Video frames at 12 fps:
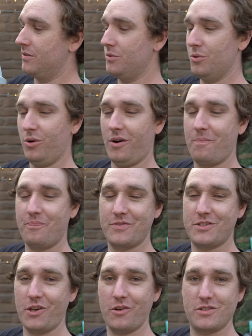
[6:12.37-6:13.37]
Oh,
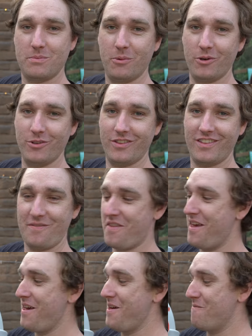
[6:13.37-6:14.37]
so smooth,
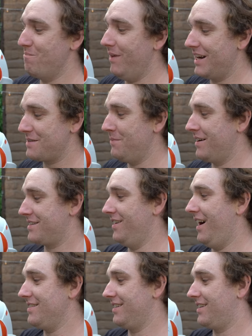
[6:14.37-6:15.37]
much, much
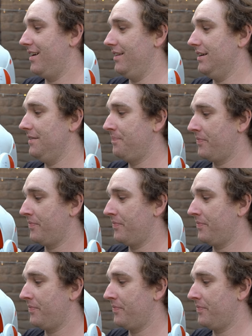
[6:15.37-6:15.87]
nicer color.